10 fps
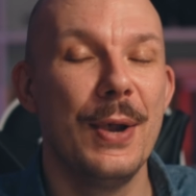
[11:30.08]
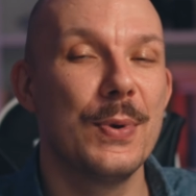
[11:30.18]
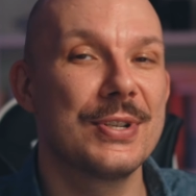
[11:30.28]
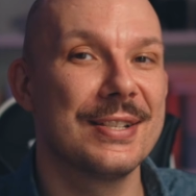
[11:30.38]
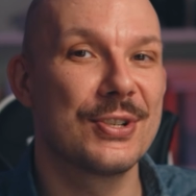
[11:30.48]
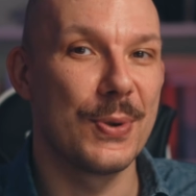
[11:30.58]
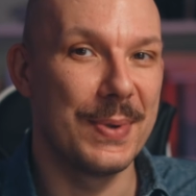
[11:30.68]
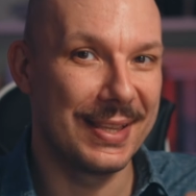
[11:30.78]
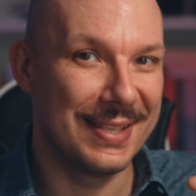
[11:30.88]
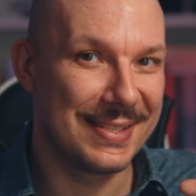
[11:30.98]
which is
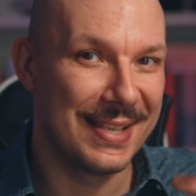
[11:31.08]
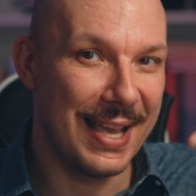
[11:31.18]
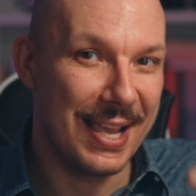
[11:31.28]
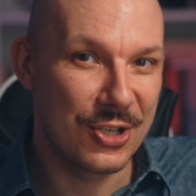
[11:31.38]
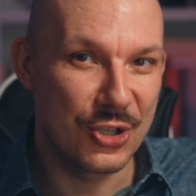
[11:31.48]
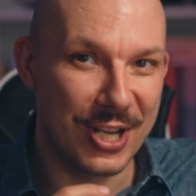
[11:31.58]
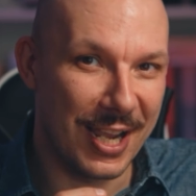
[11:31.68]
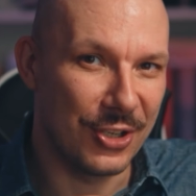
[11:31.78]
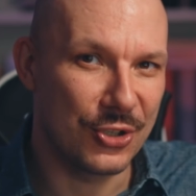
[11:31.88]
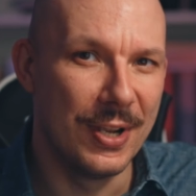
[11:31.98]
showing this
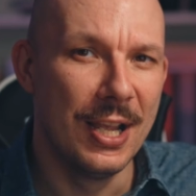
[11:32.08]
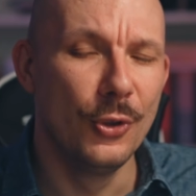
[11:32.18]
exchange.